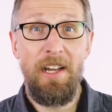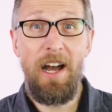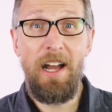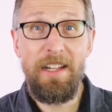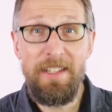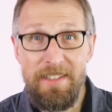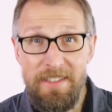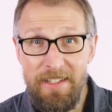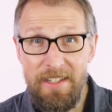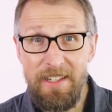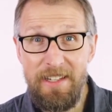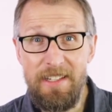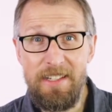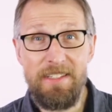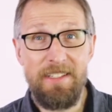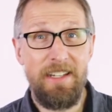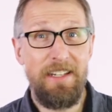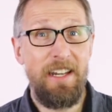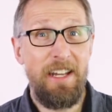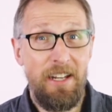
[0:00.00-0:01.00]

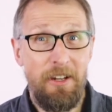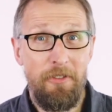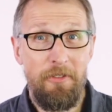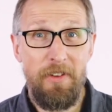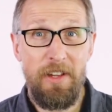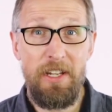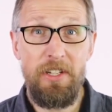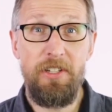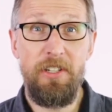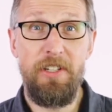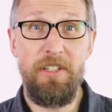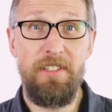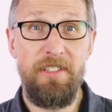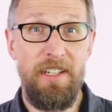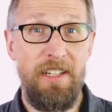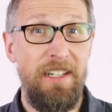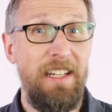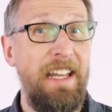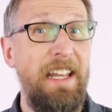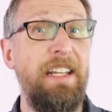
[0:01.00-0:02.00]
ideas and innovations
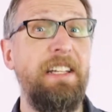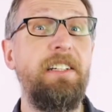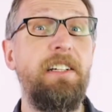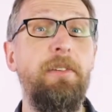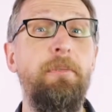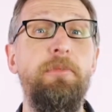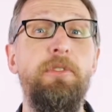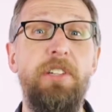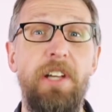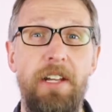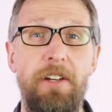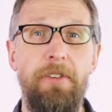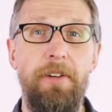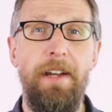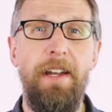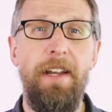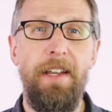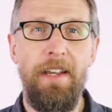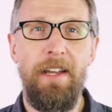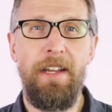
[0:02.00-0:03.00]
and
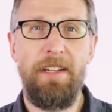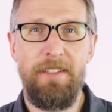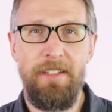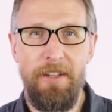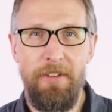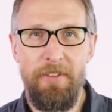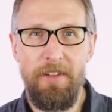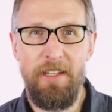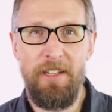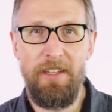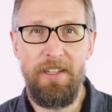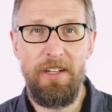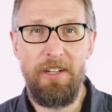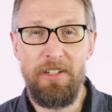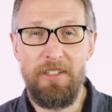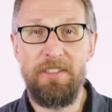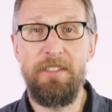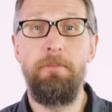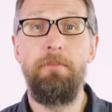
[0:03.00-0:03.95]
income-generating activity that is